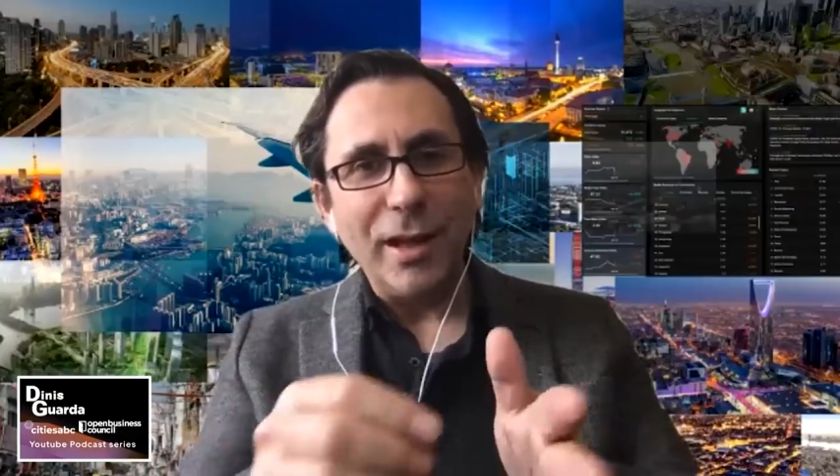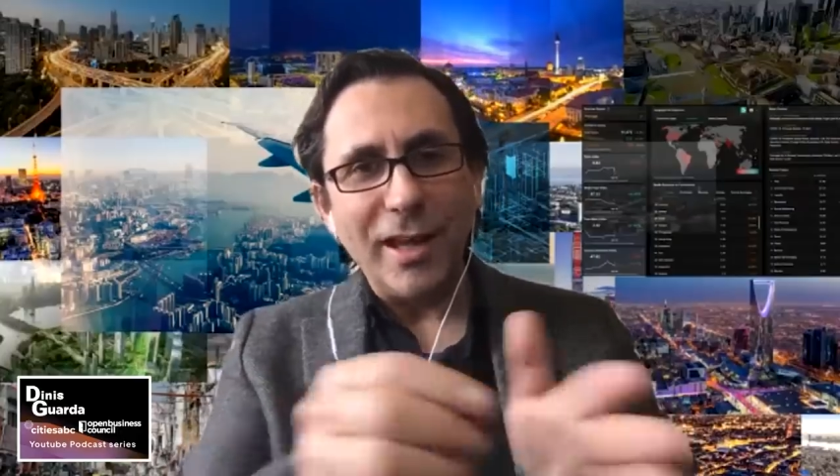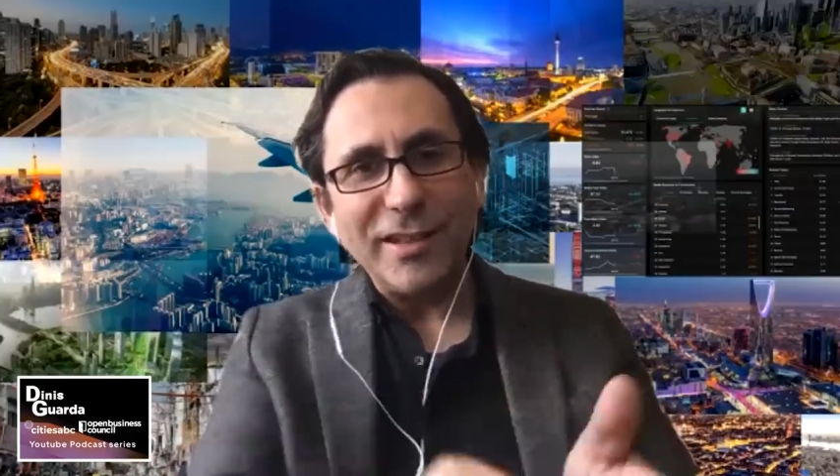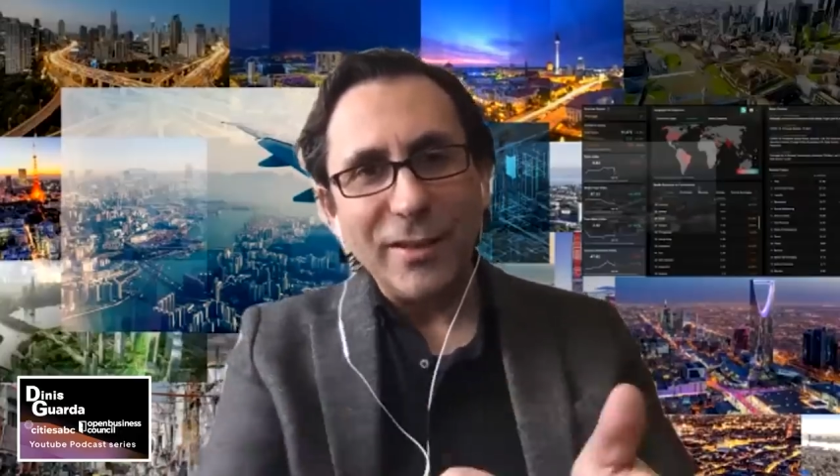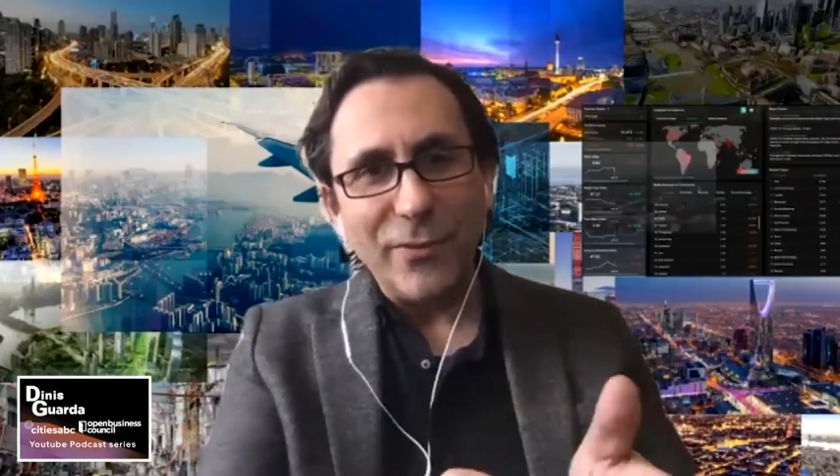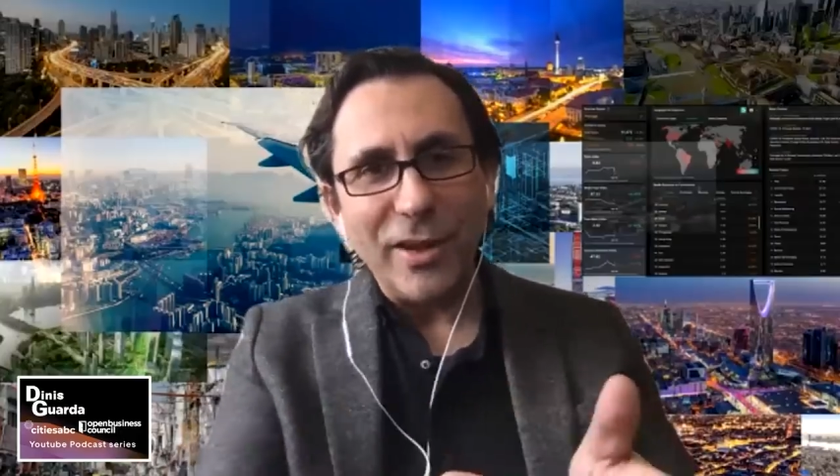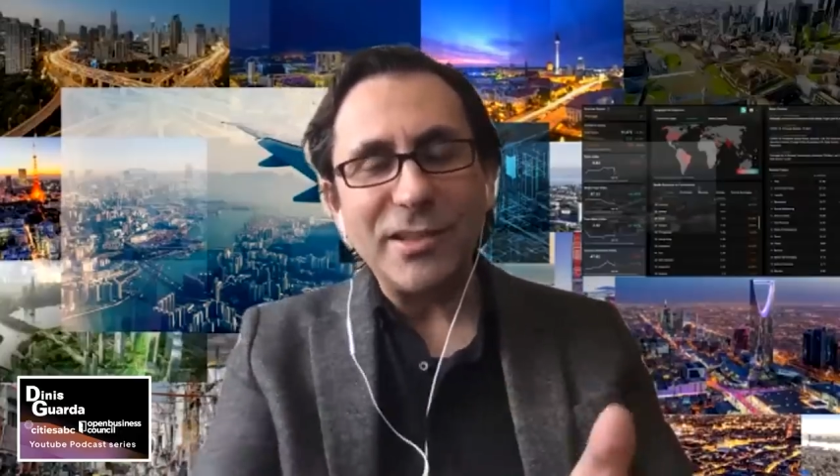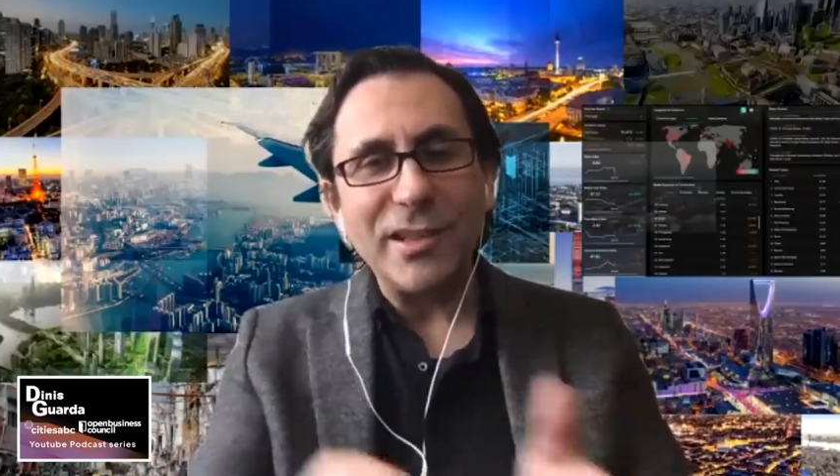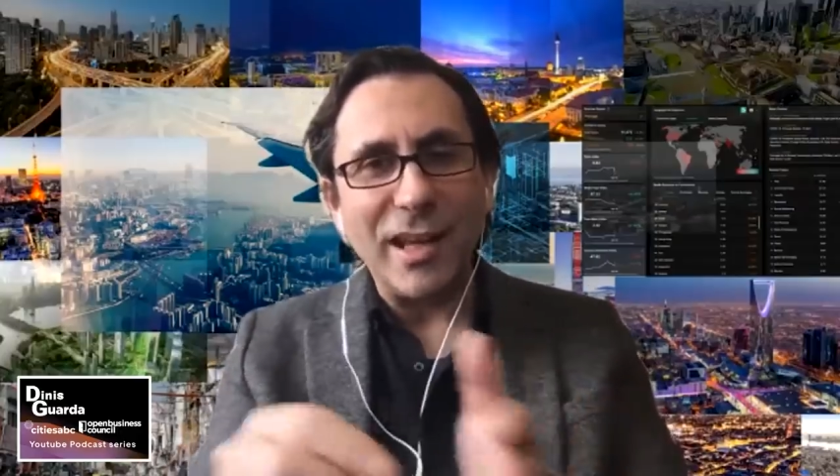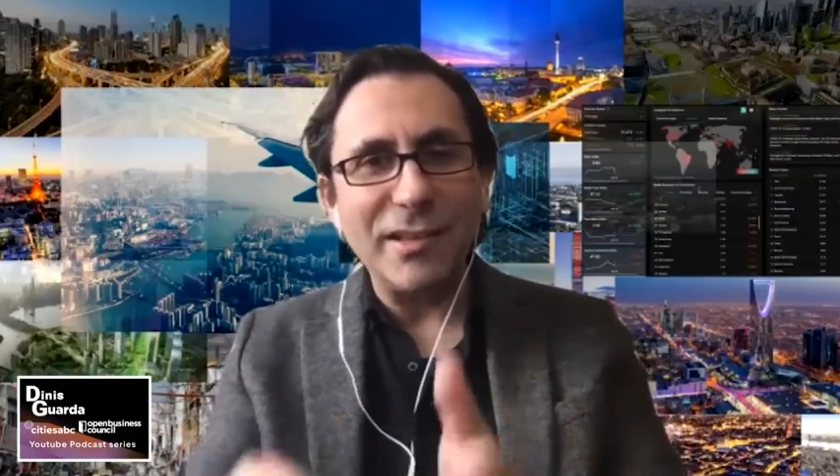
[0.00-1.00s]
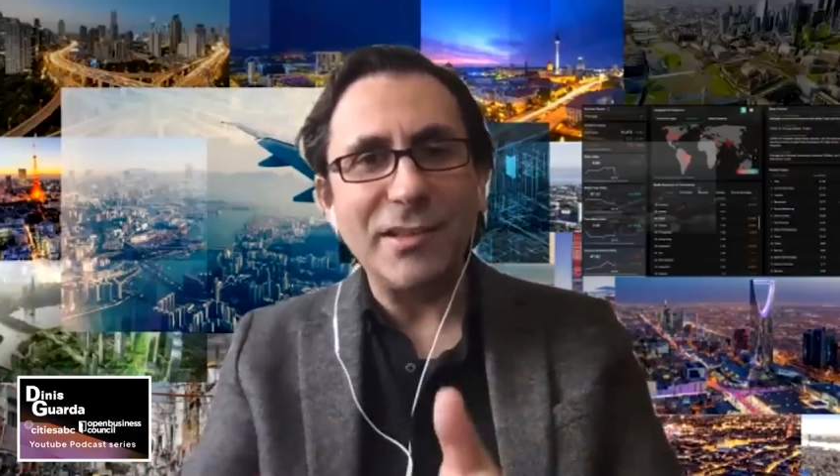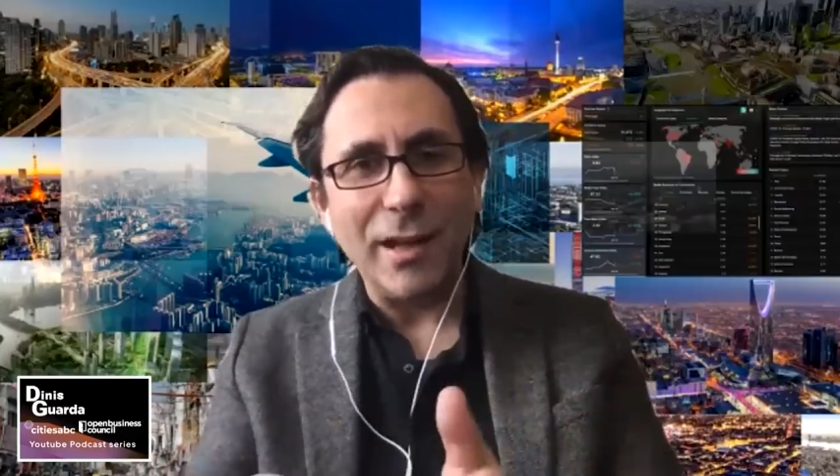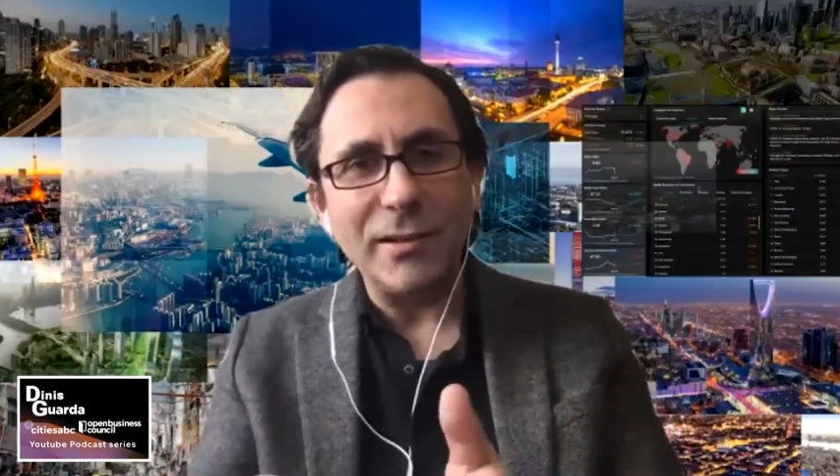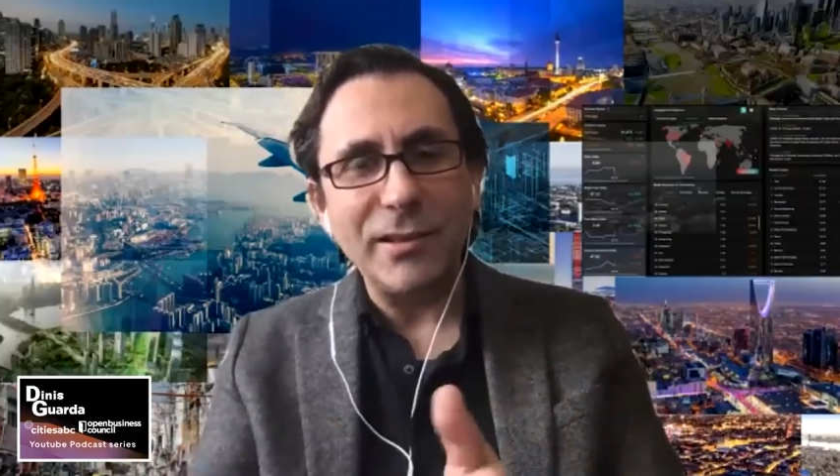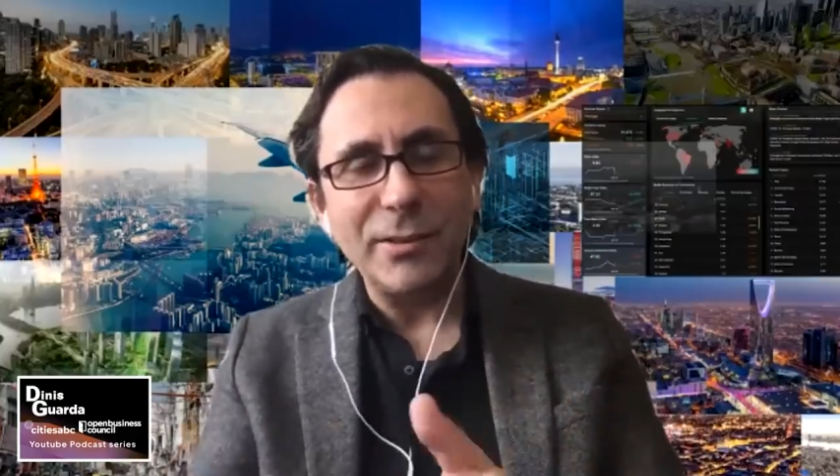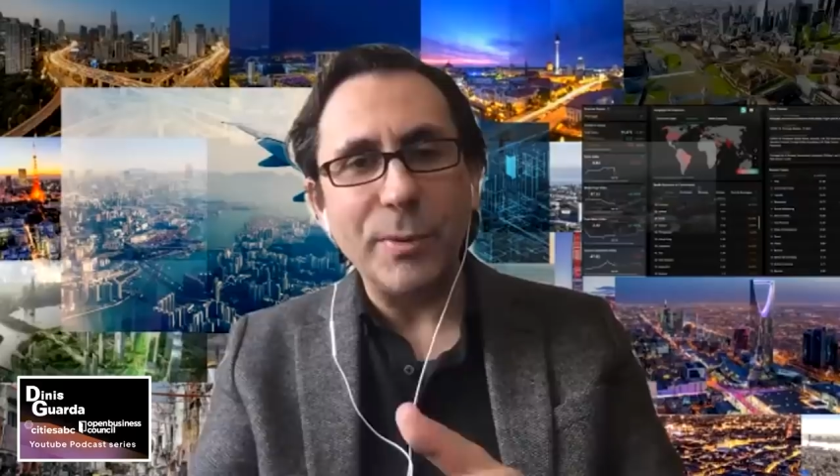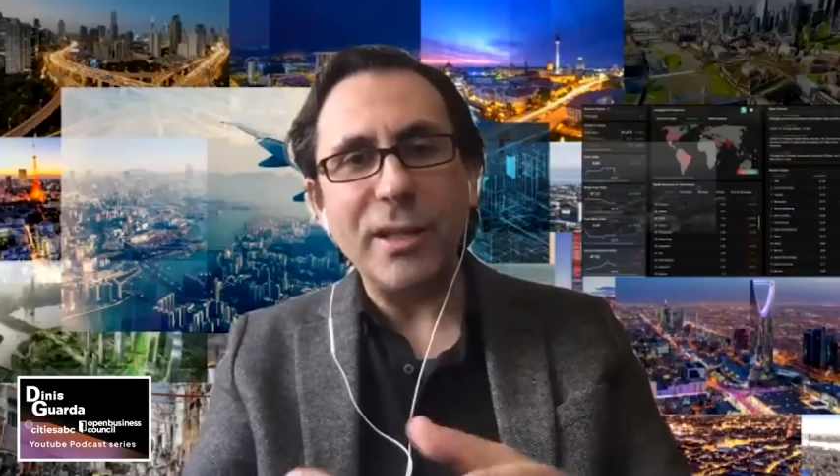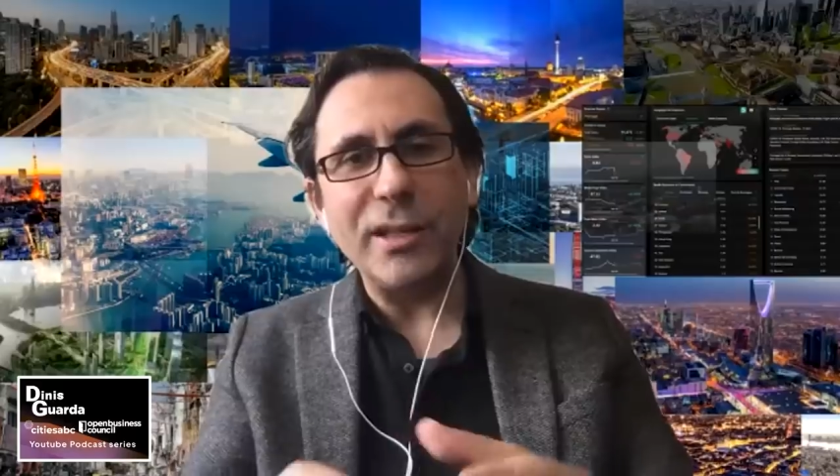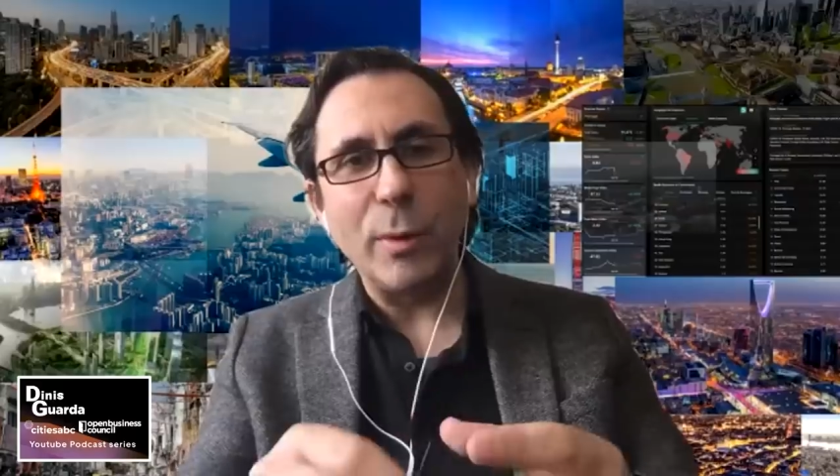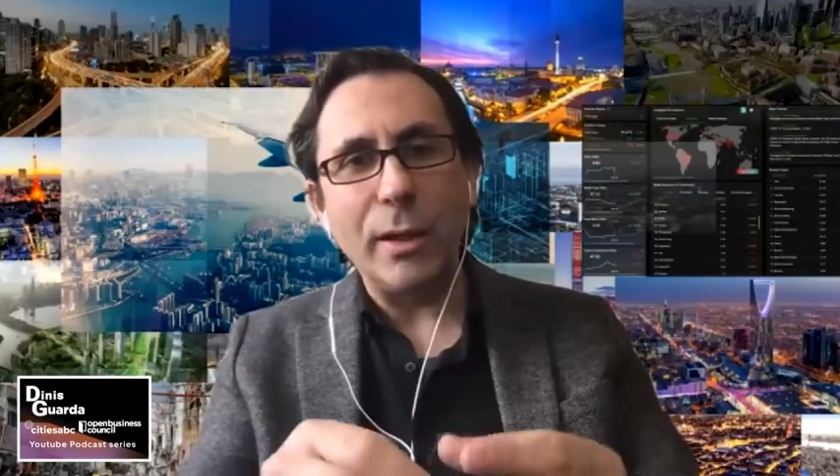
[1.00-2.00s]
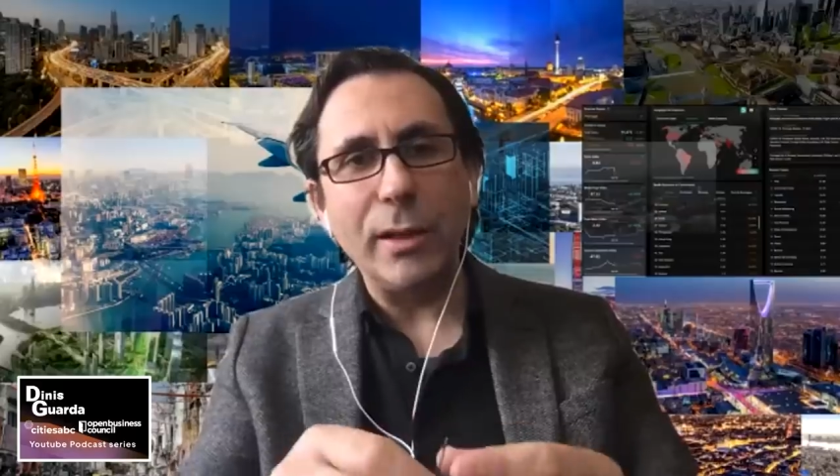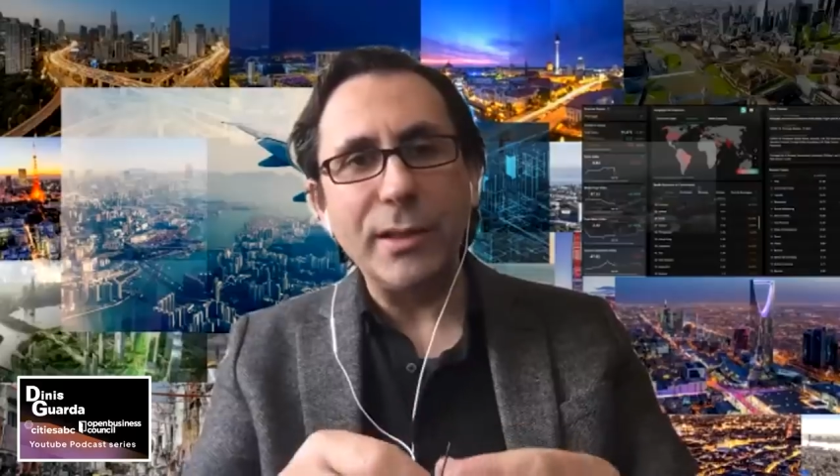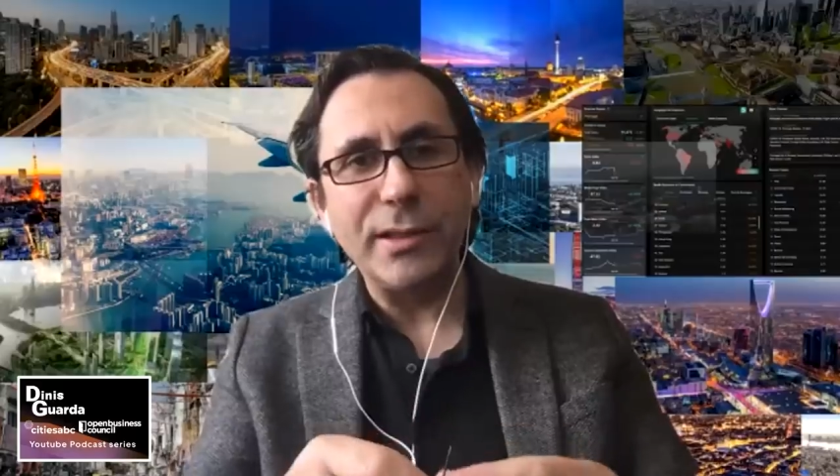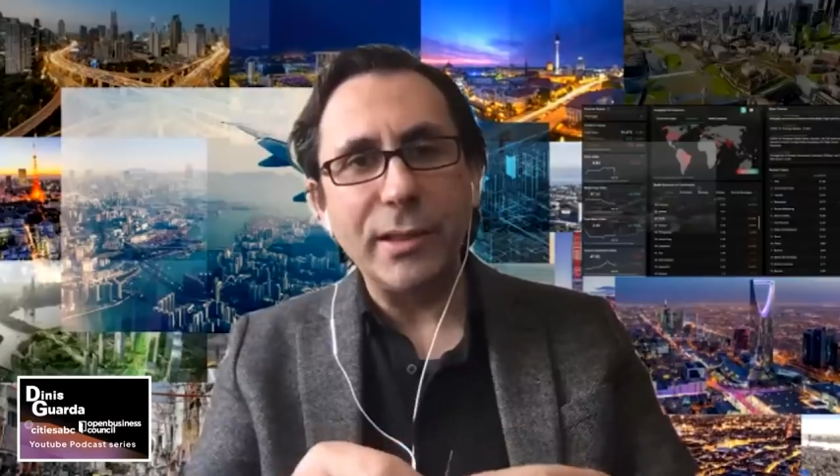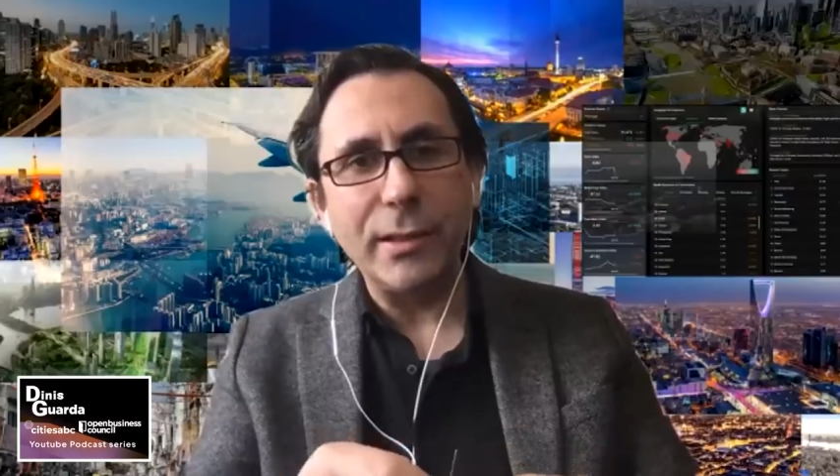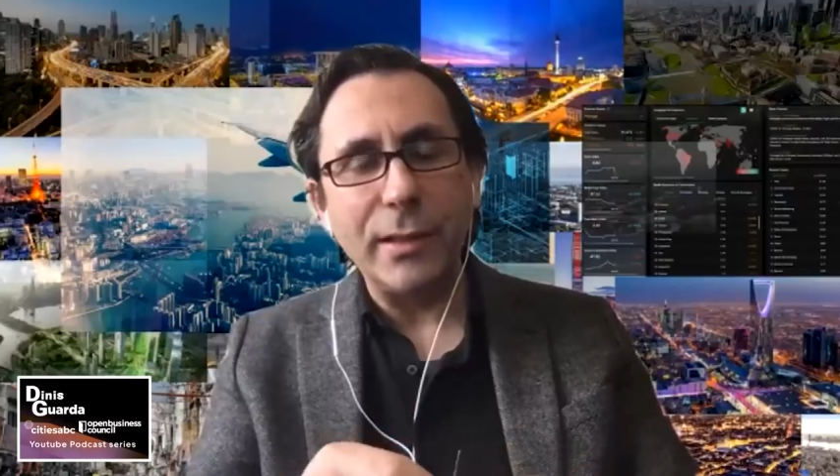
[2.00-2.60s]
as an investor, as an artist, but as well as